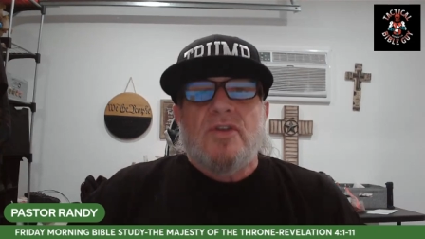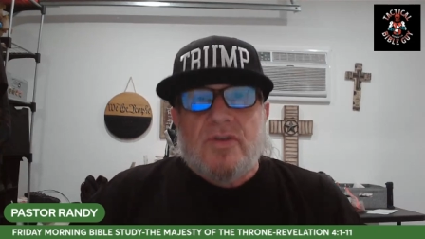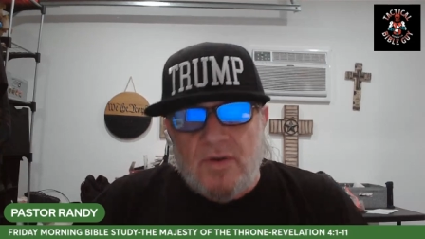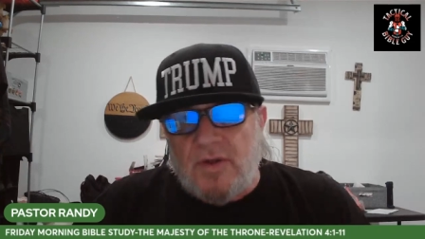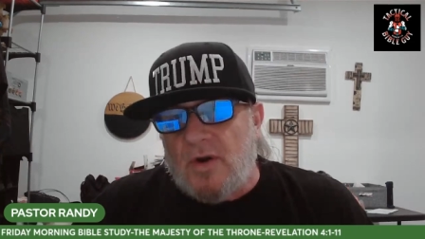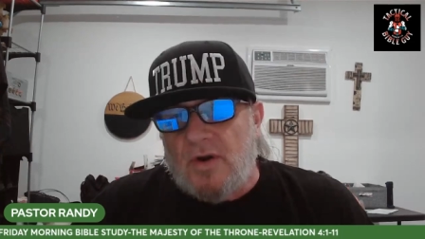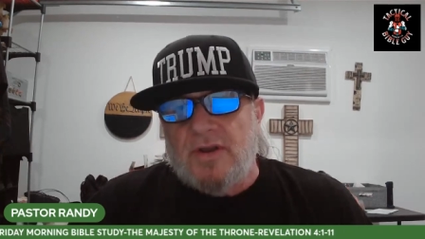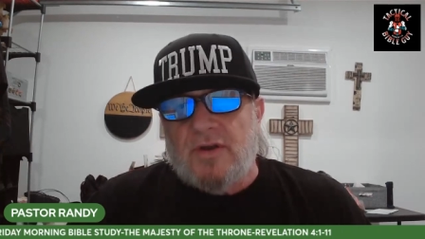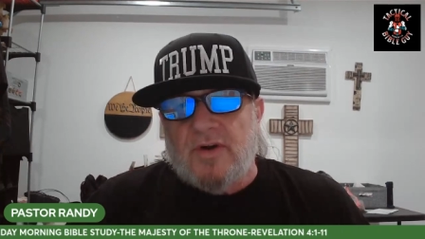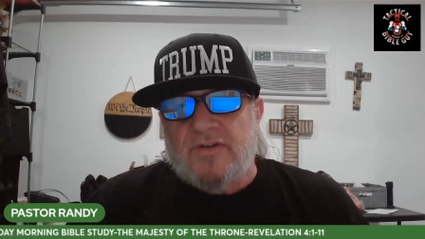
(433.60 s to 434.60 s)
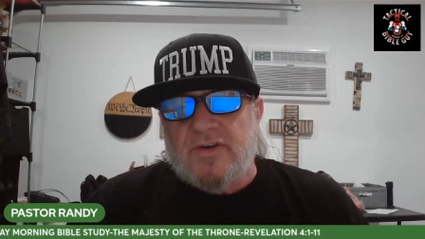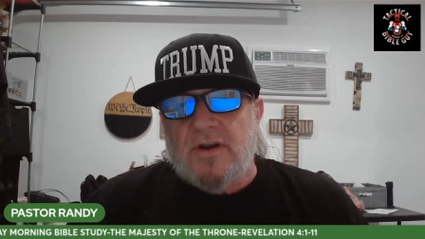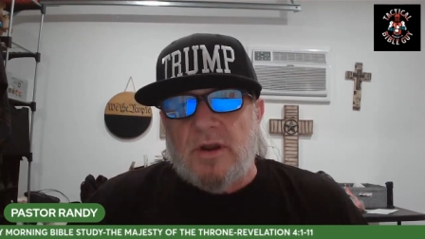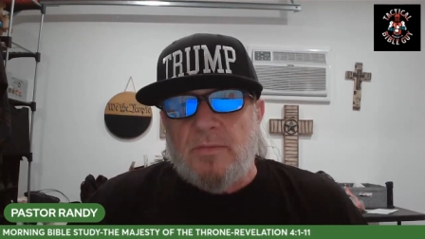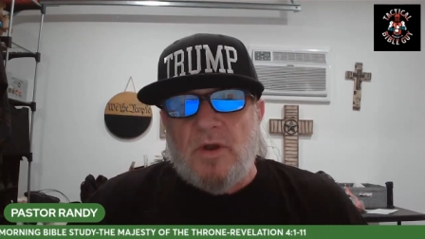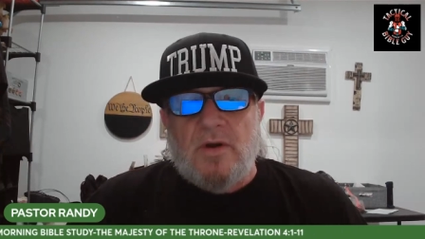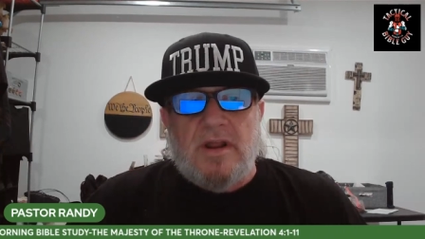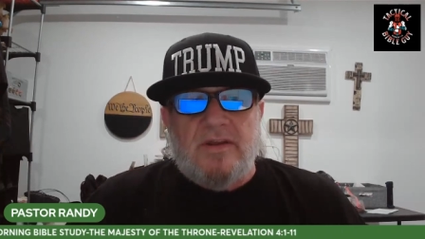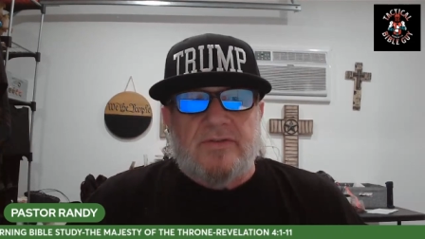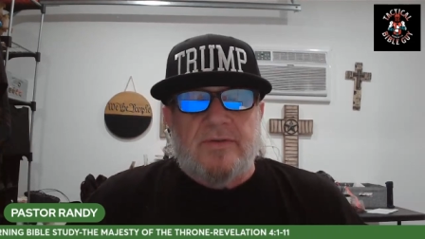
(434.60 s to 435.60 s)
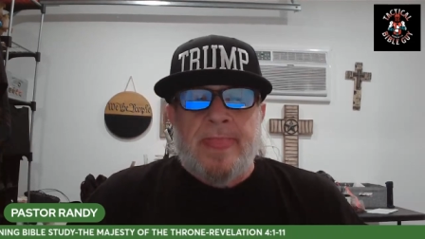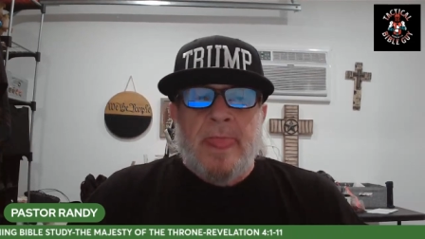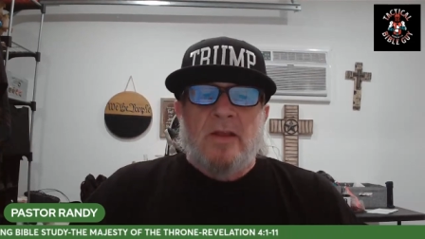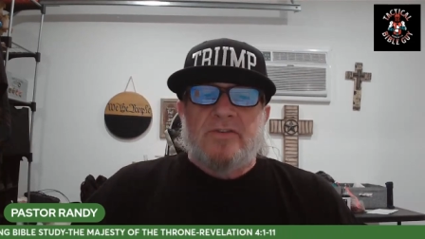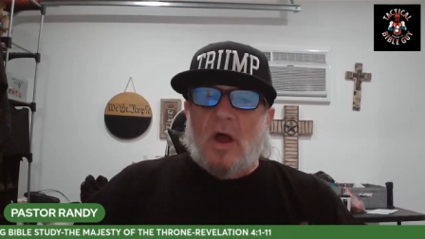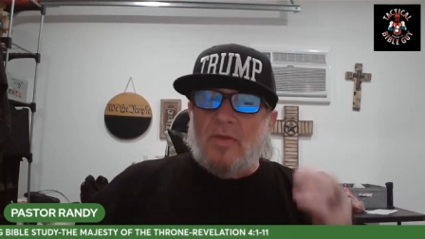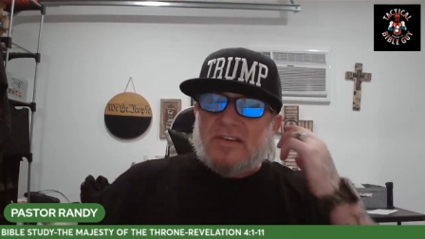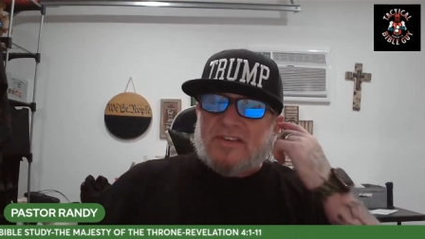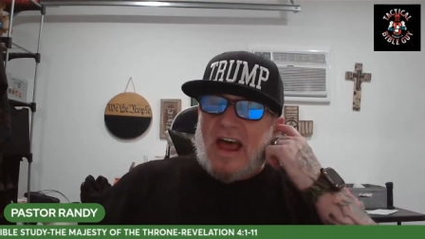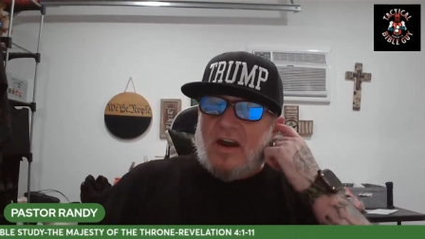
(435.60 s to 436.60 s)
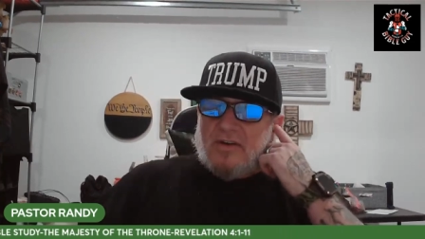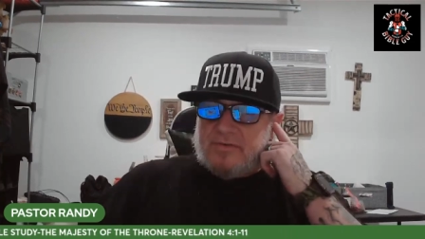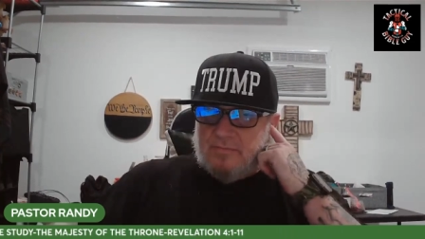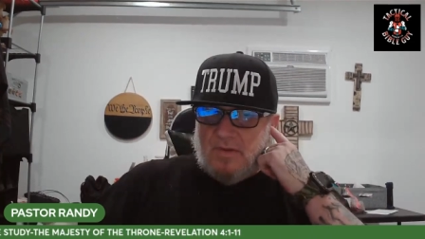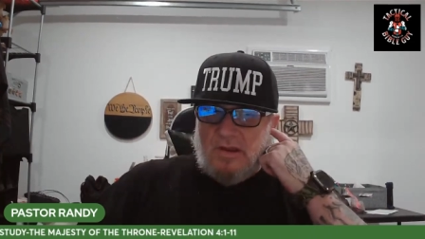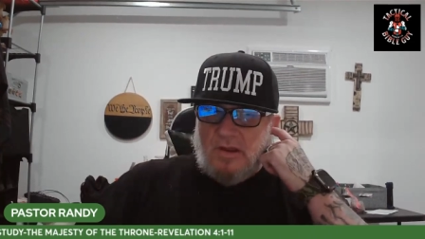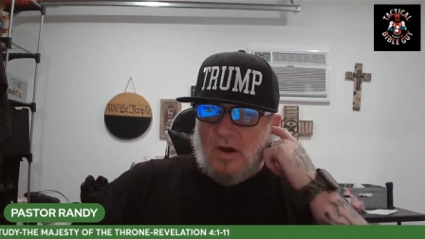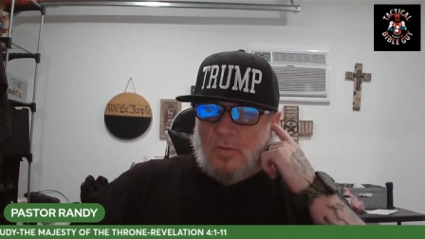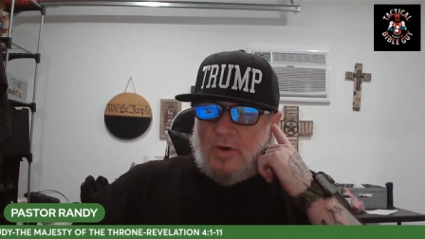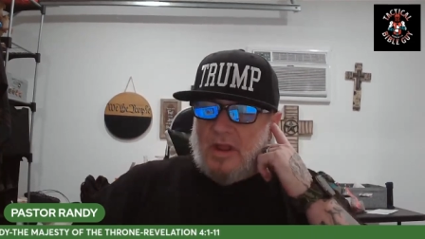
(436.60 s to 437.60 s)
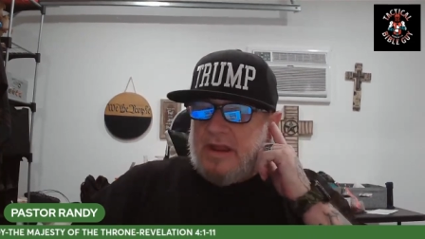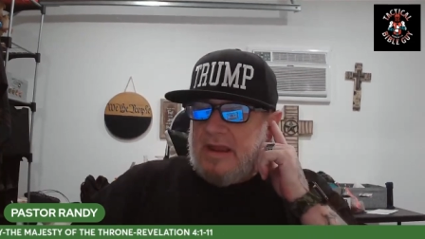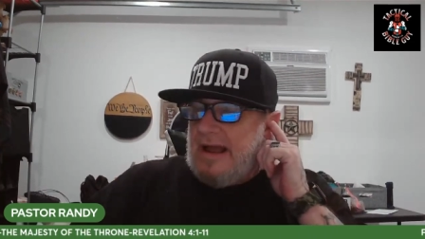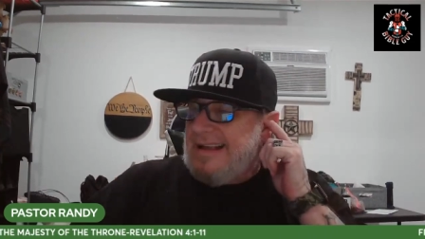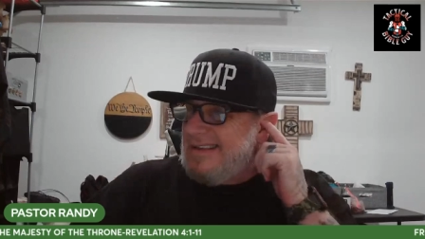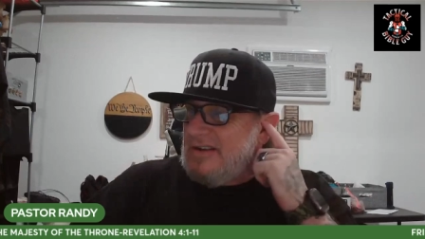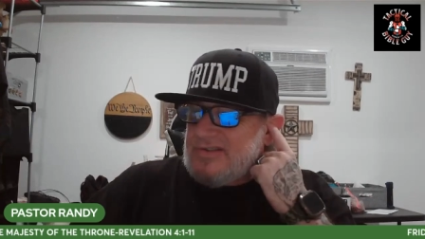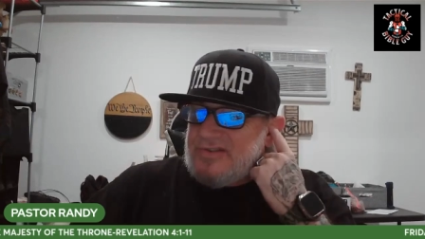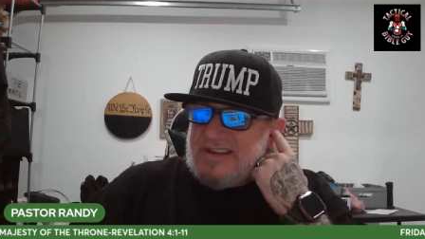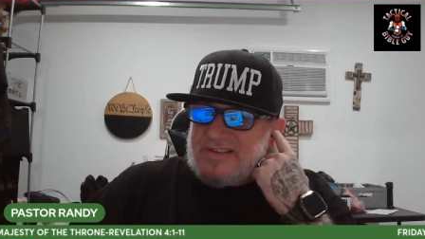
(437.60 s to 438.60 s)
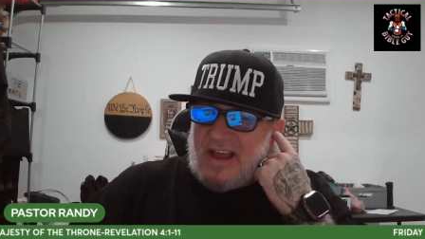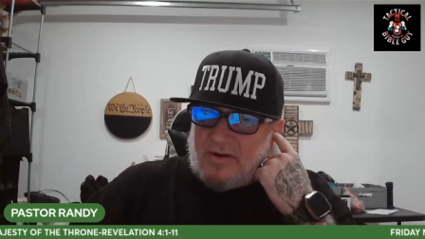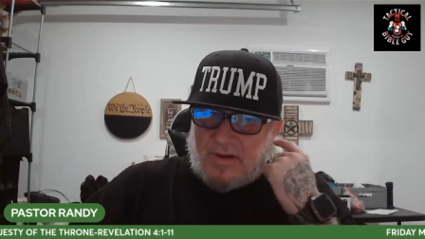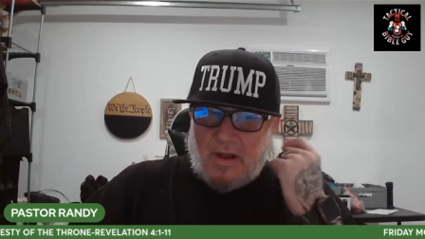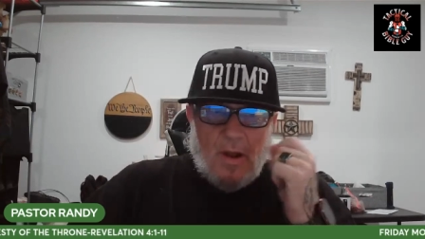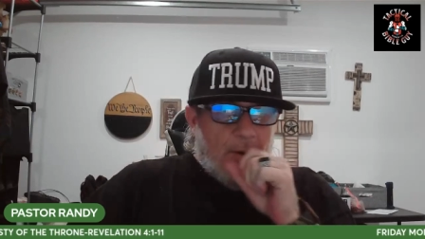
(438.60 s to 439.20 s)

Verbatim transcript: to the early Christian communities. So these letters, you know, really, this, these letters